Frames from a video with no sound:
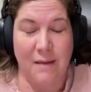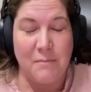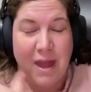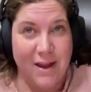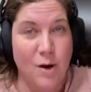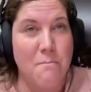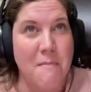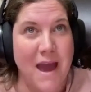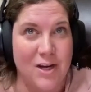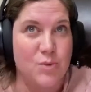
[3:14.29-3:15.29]
anger
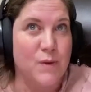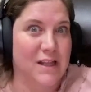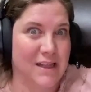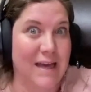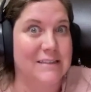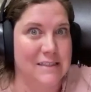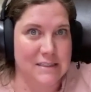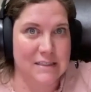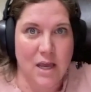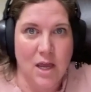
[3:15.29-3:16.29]
management classes,